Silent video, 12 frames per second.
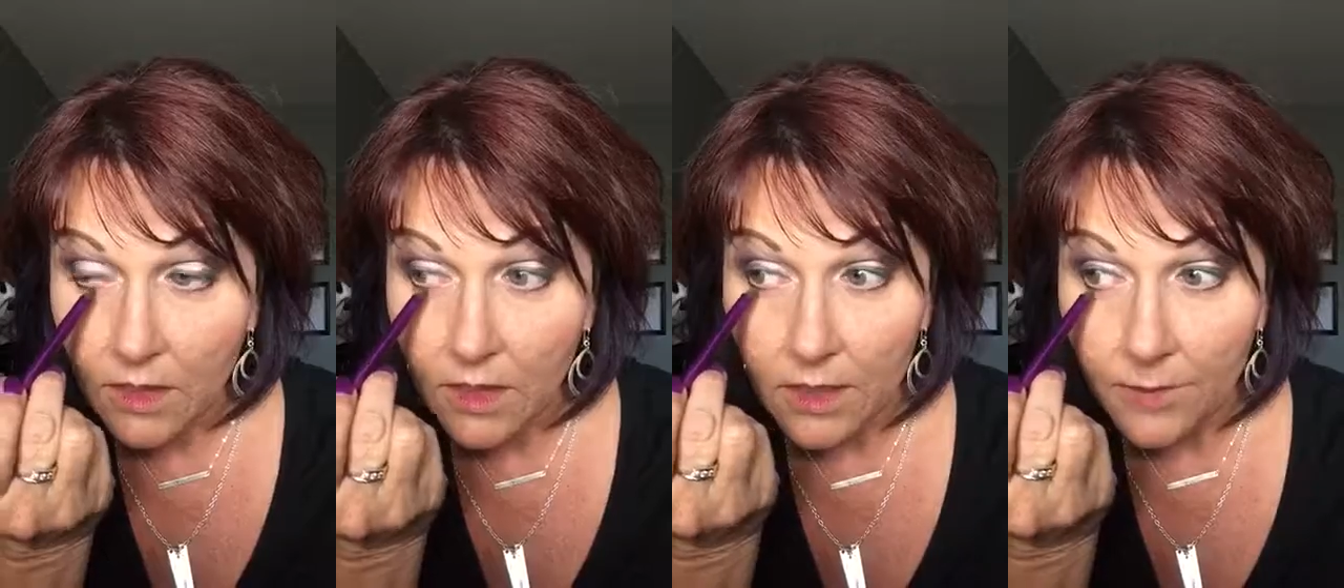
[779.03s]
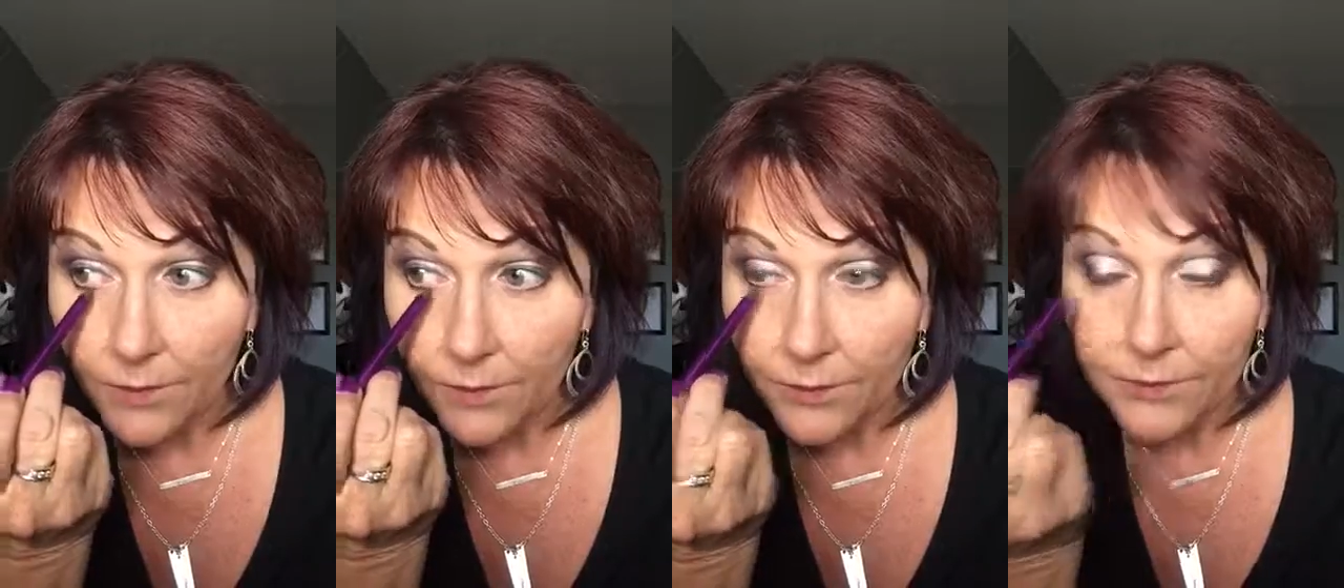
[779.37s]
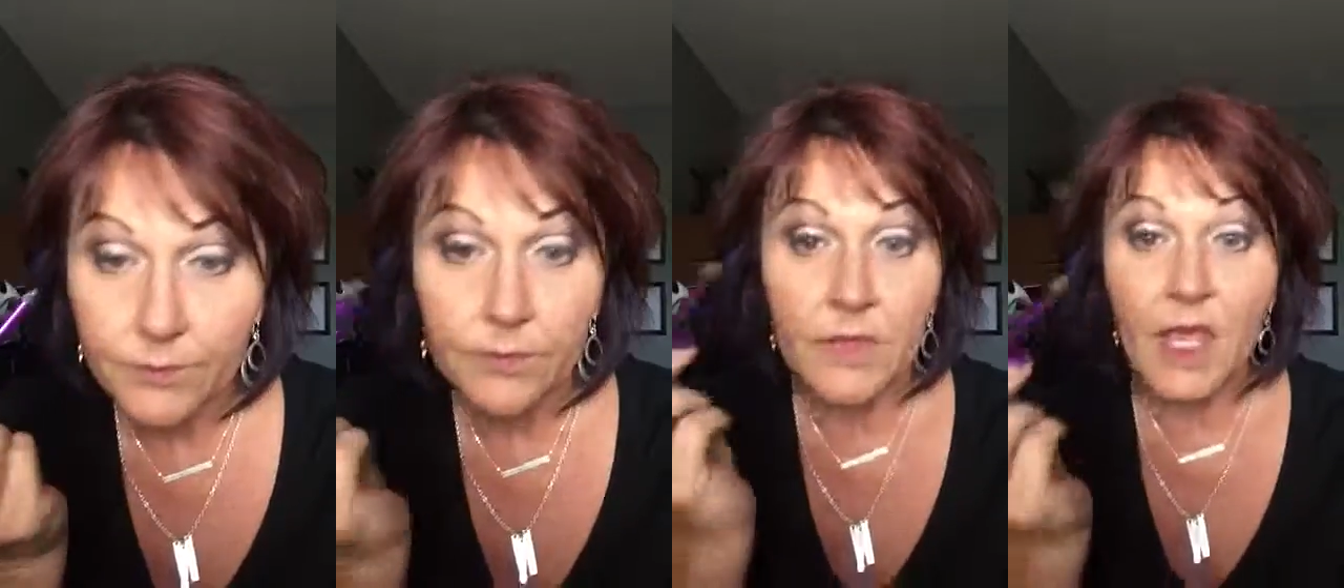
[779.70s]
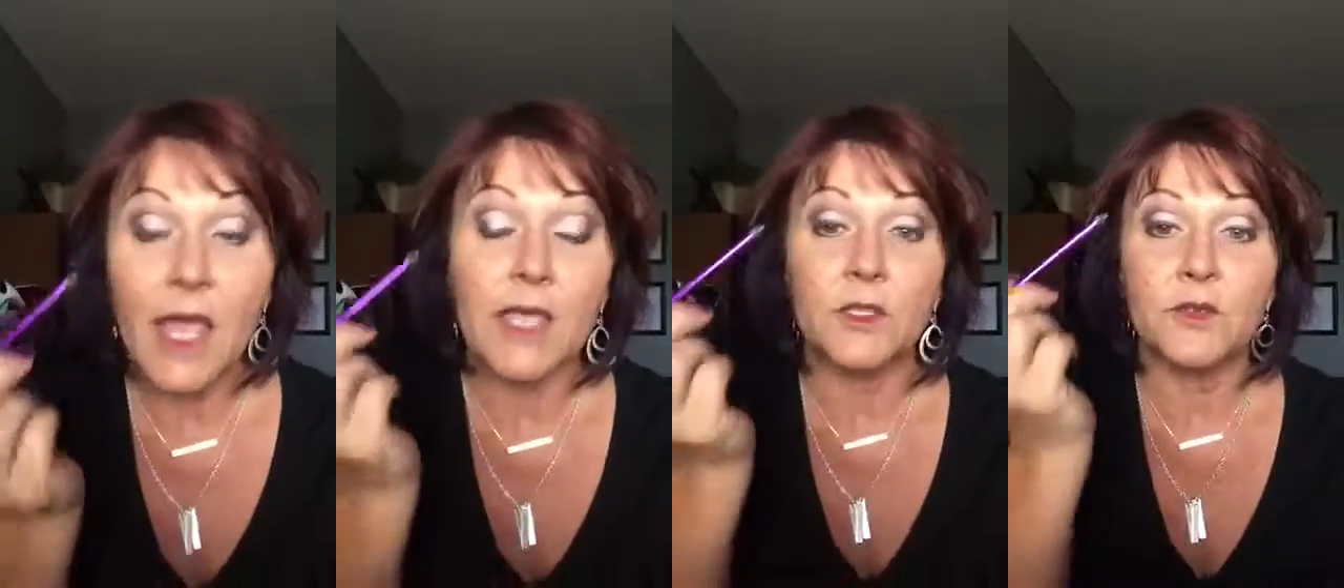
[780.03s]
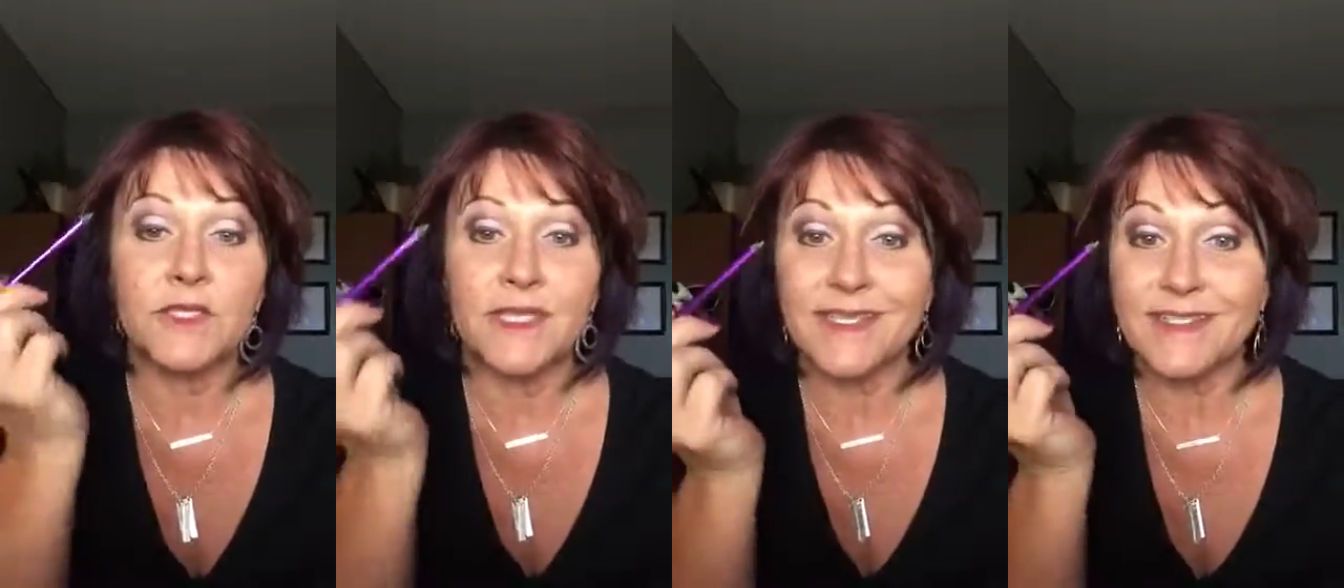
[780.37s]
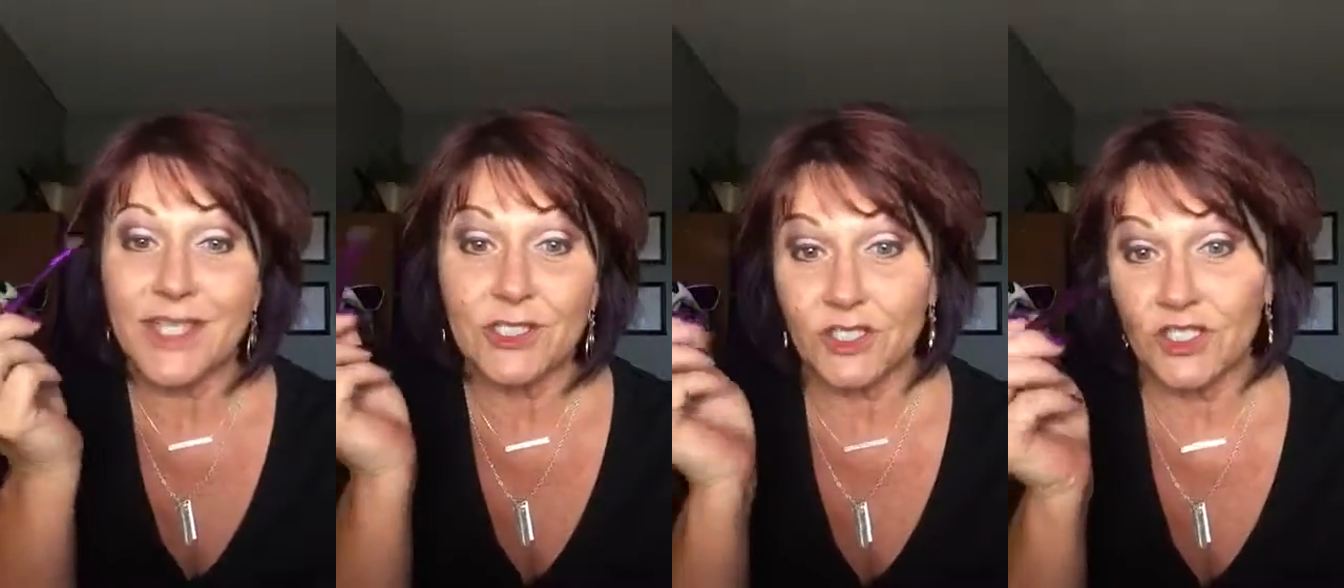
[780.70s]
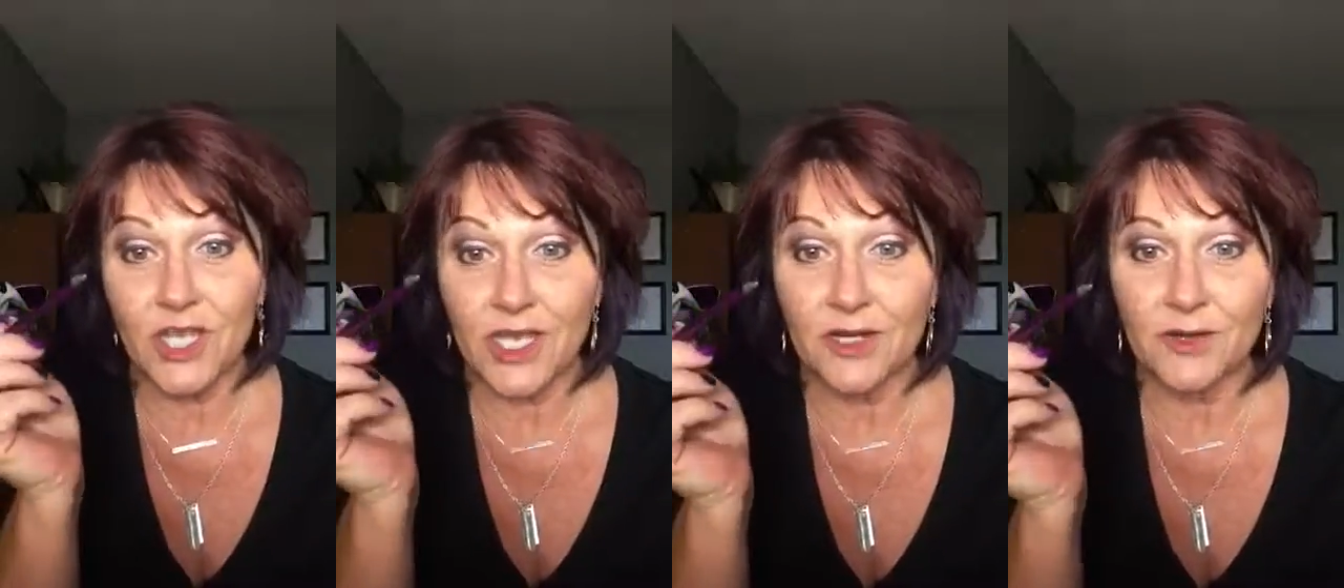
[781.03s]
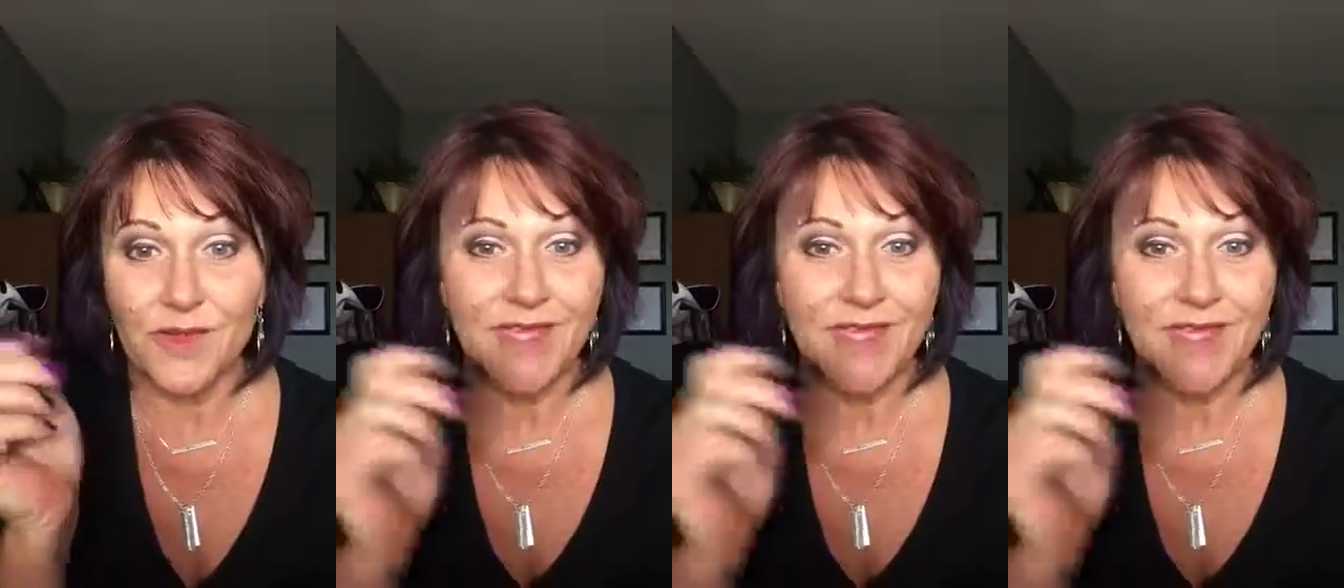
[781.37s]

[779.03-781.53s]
I used this as a shadow,